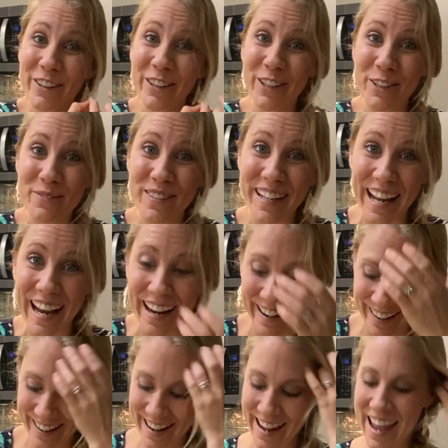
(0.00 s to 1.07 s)
human
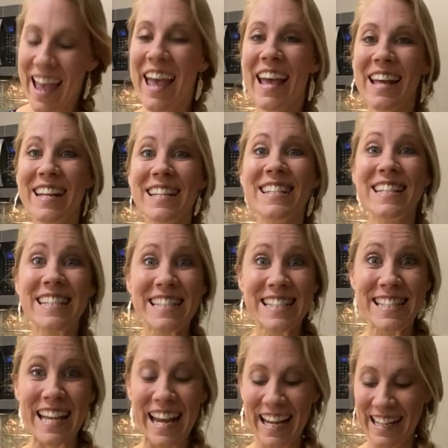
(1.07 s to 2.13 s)
hair, it is
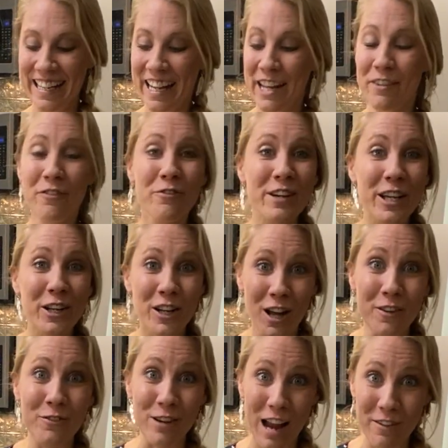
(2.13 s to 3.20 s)
insane. If we could
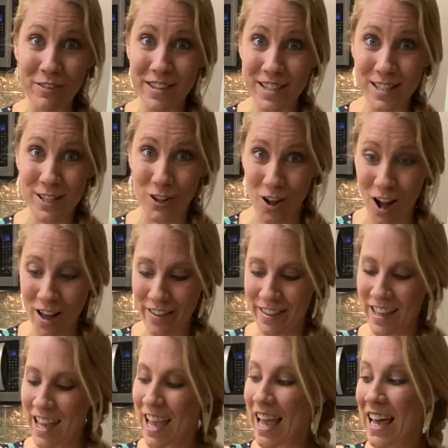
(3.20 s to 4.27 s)
unravel this cloth,
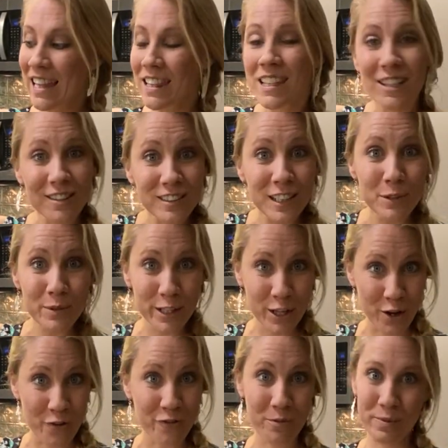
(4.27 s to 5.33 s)
it literally would
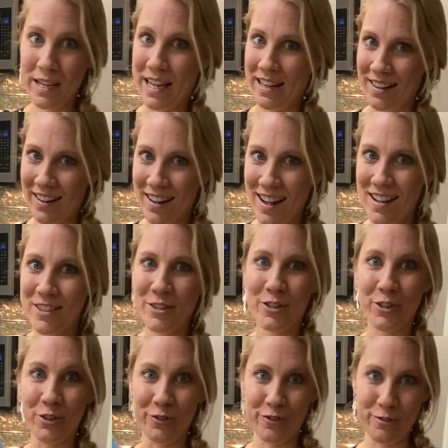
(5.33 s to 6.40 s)
go from Canada to the
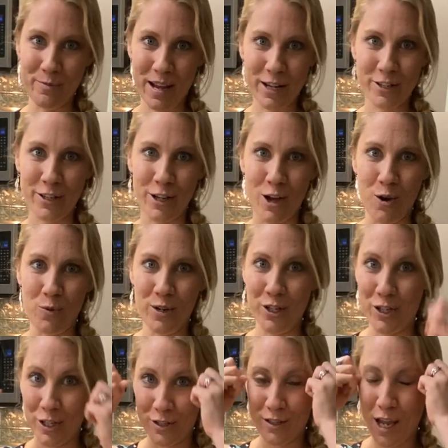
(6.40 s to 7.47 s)
Gulf of Mexico,
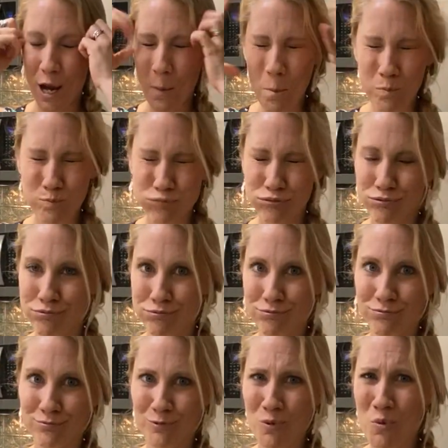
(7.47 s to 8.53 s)
which is like,
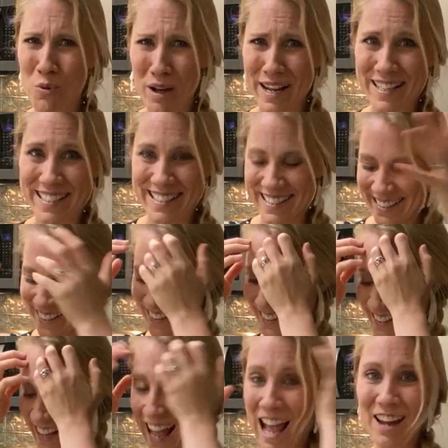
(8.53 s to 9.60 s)
what?
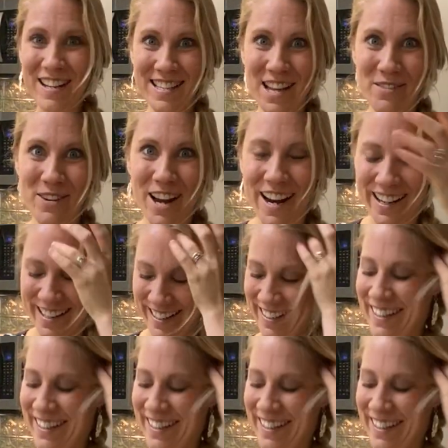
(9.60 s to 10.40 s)
How does that work?